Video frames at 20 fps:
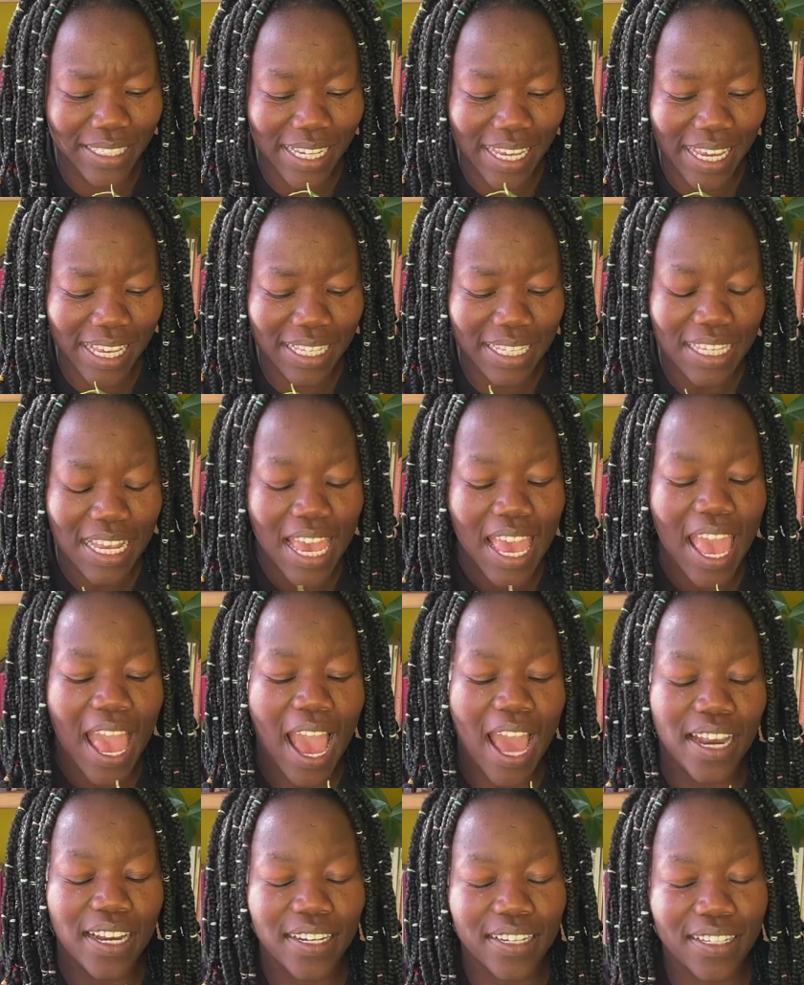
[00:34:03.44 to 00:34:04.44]
is.
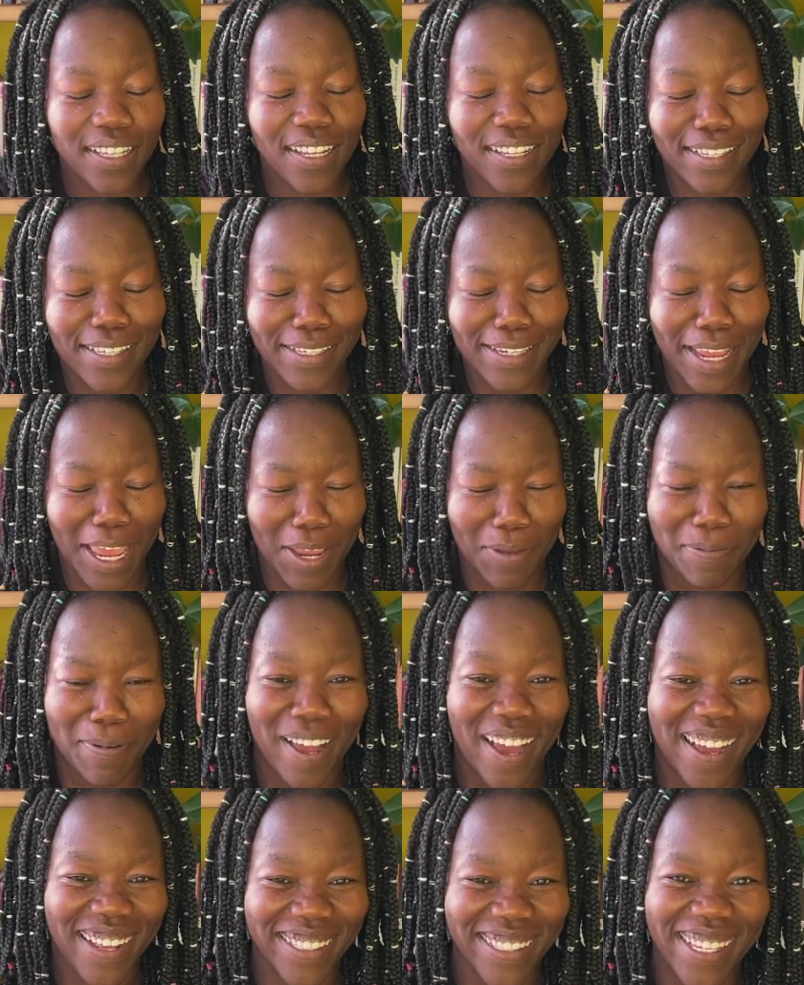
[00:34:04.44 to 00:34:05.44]
And it is a snake
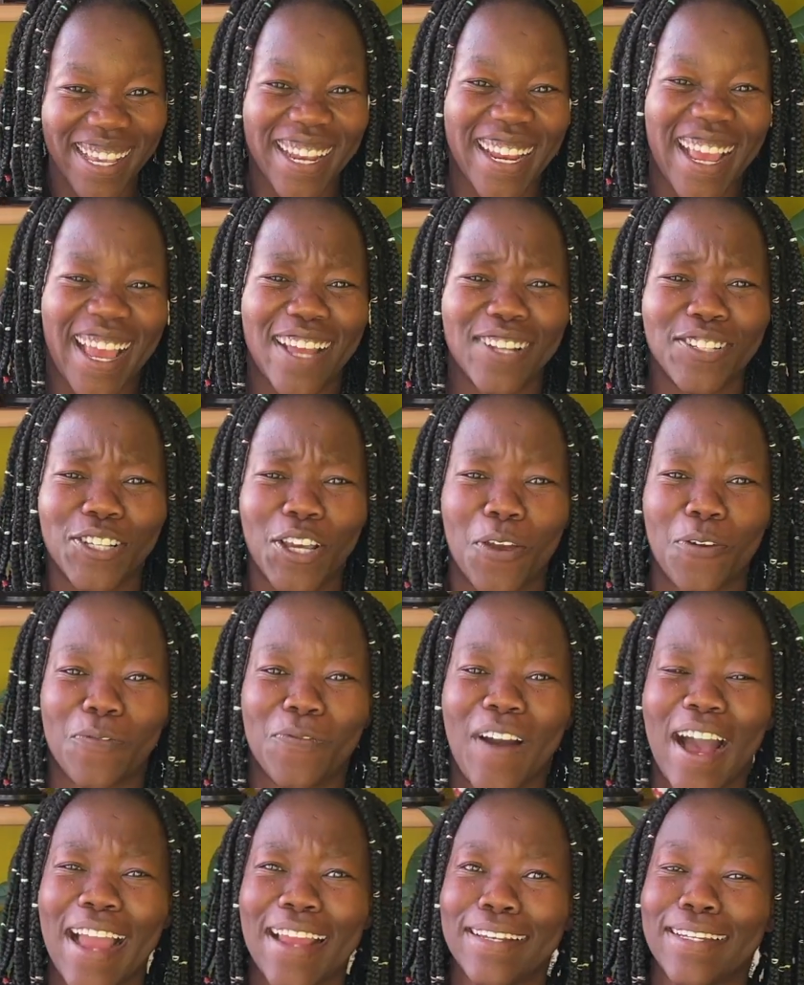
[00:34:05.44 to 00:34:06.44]
plant. And I have to go
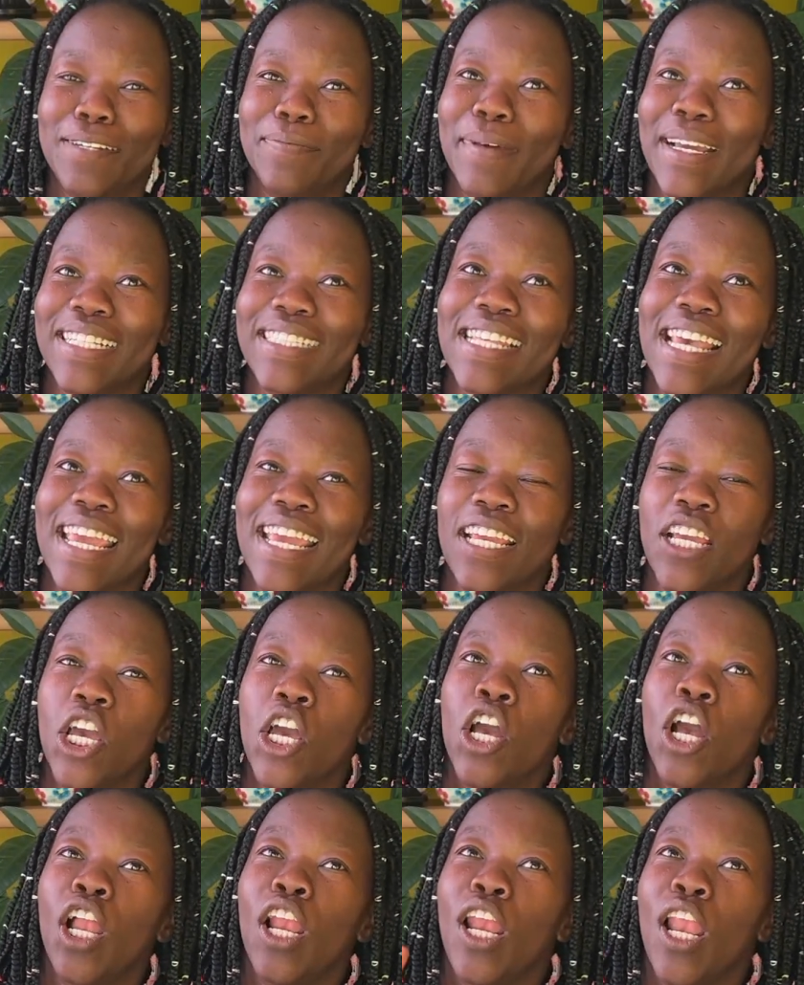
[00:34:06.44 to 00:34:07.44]
find it by saying
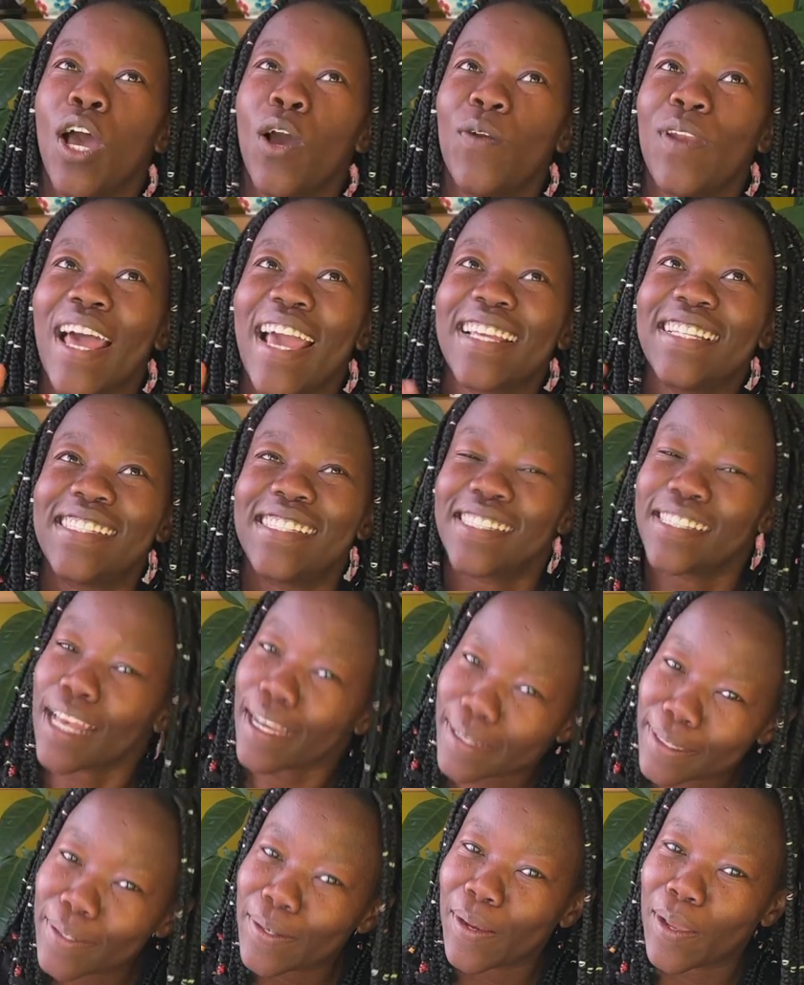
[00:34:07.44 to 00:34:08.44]
low light
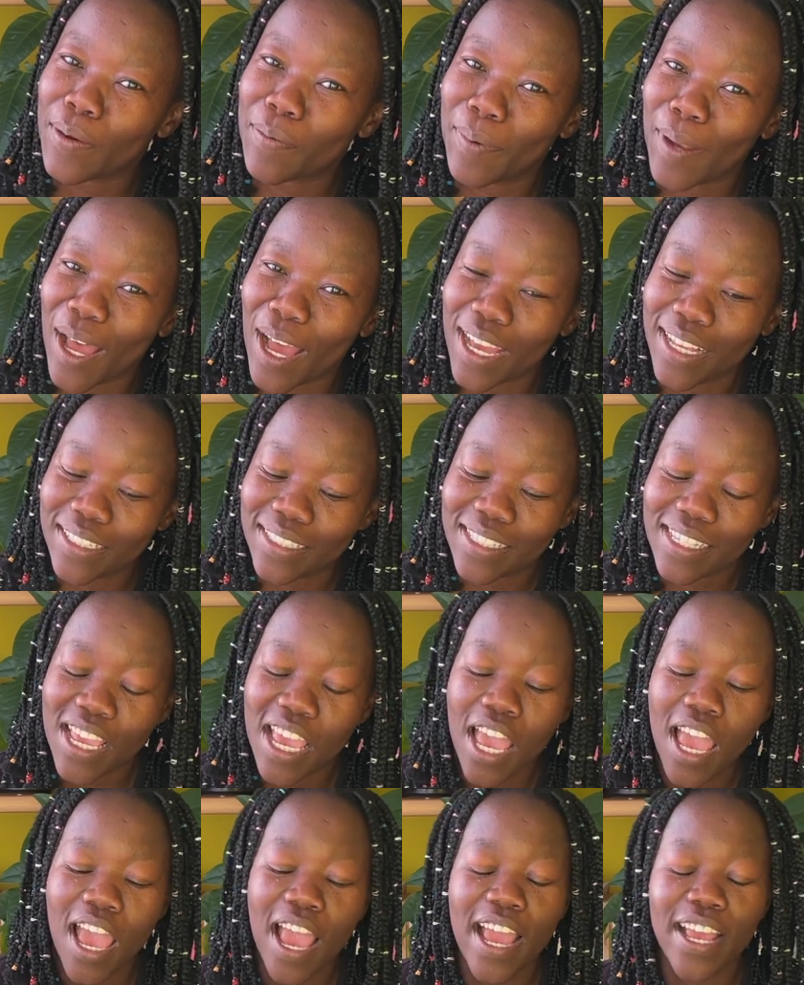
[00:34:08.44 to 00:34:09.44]
succulent plant.
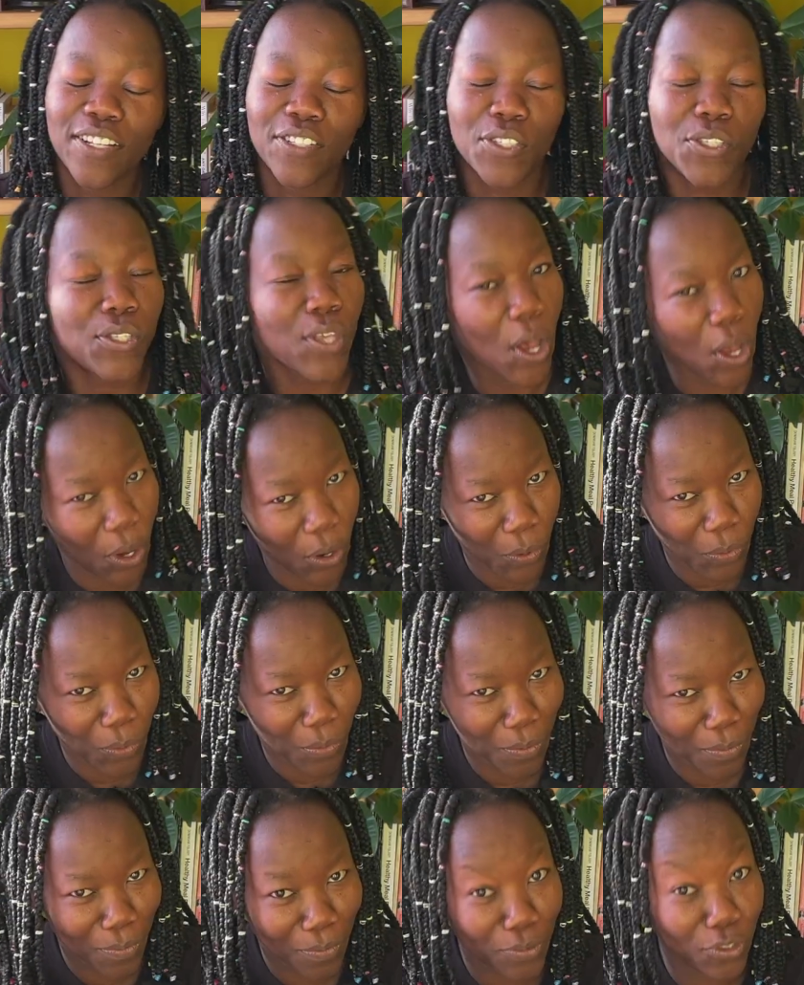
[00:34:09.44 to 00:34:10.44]
And so,
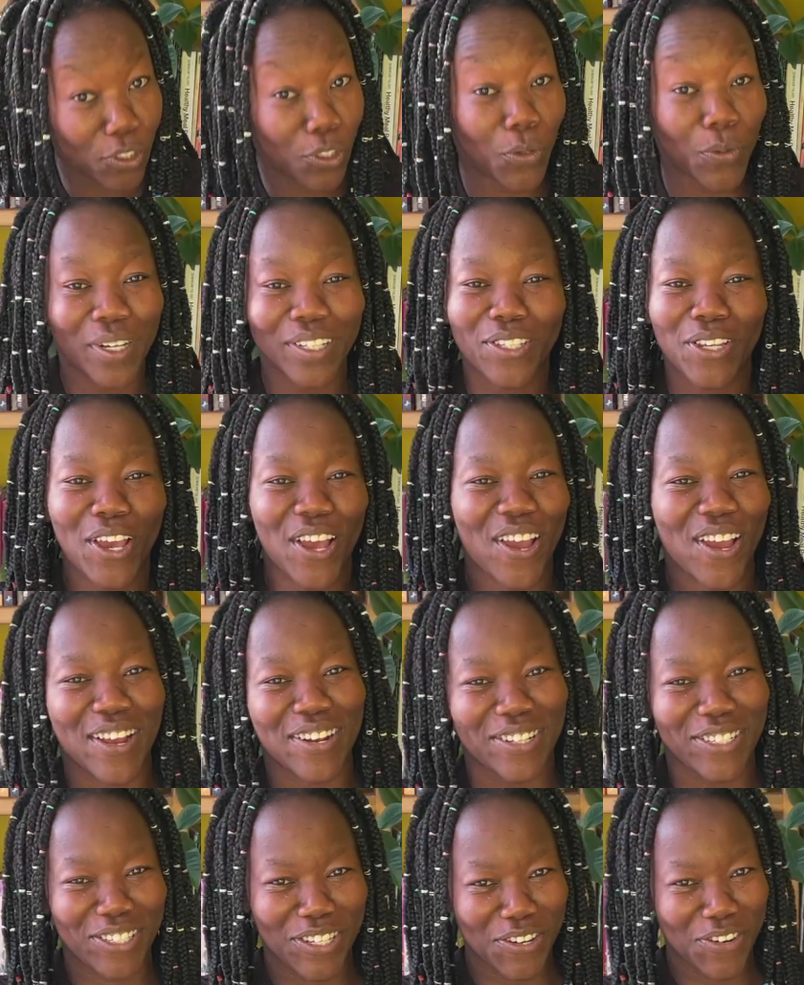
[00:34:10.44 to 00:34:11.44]
to
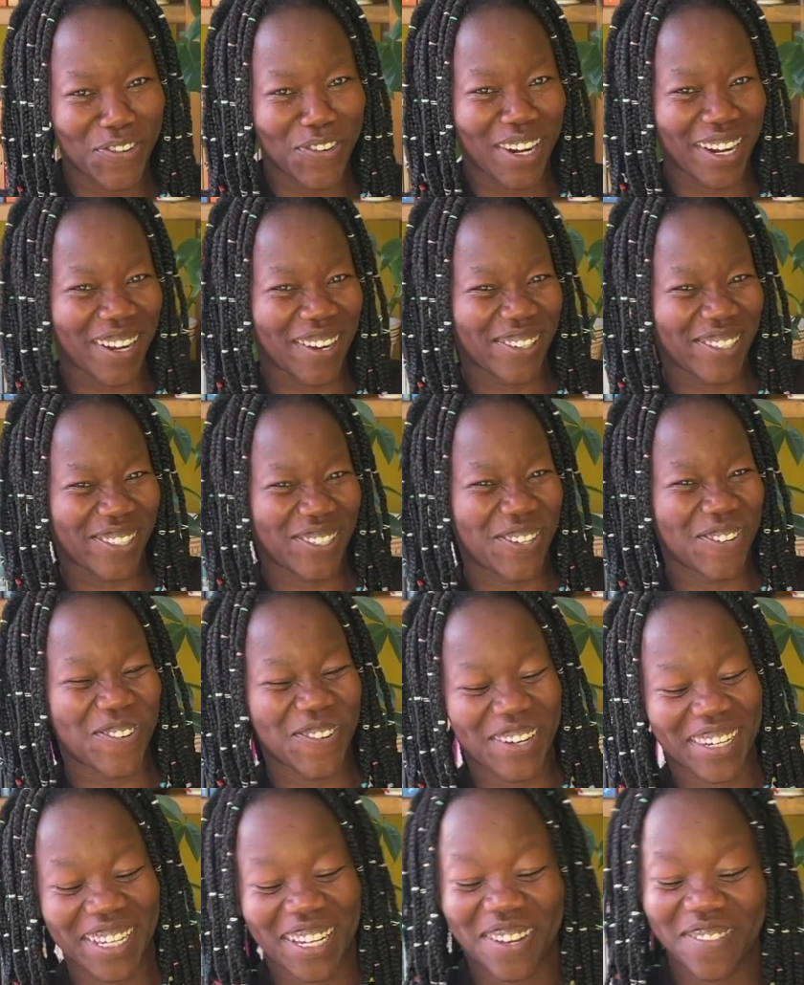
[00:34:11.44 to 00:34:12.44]
return to what I was
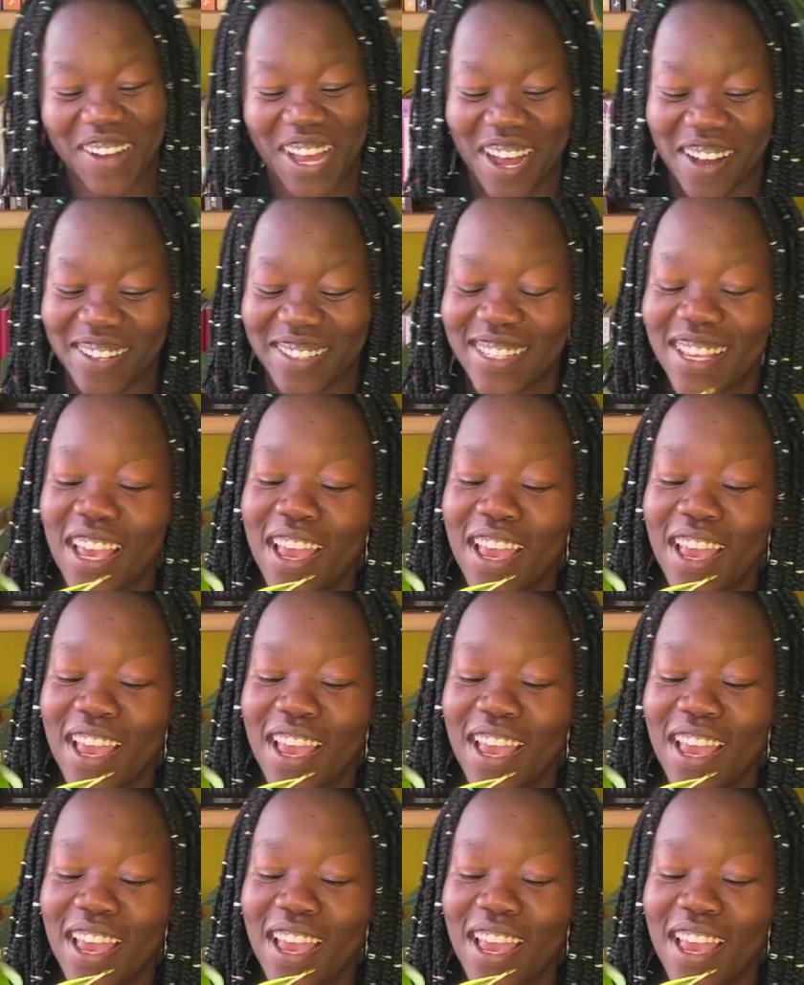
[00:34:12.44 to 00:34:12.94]
talking about,